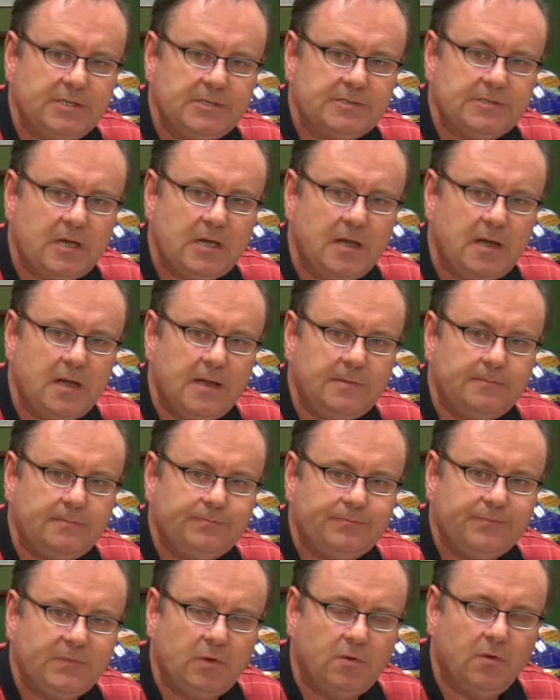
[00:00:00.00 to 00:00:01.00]
gets high,
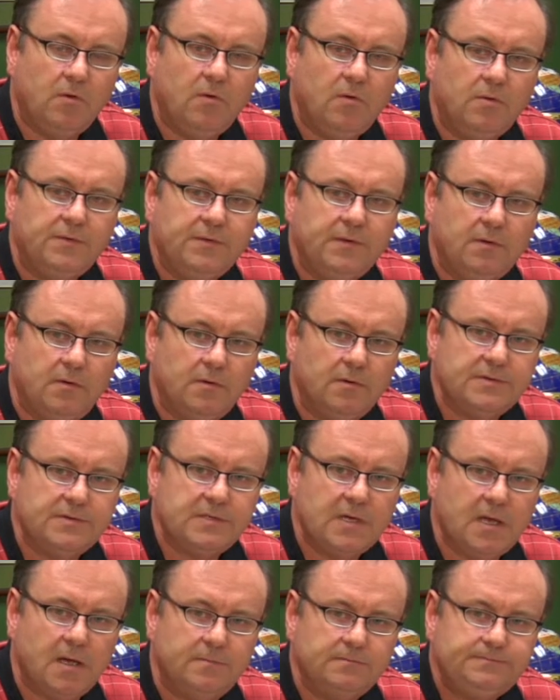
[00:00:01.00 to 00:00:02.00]
gold
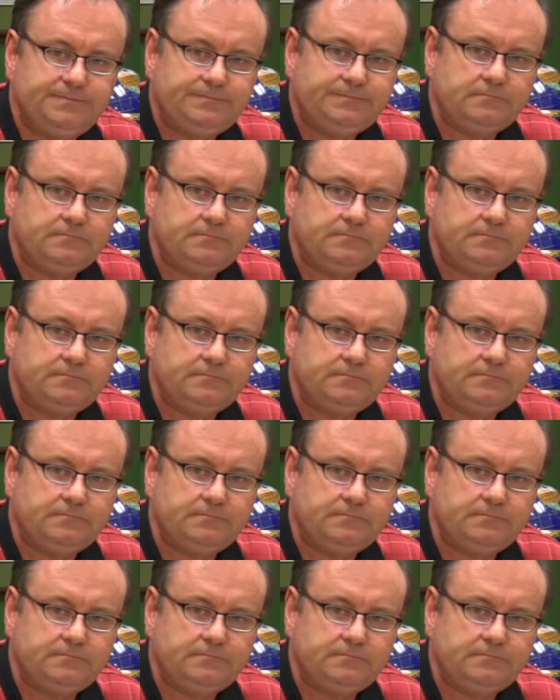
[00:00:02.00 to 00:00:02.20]
goes up.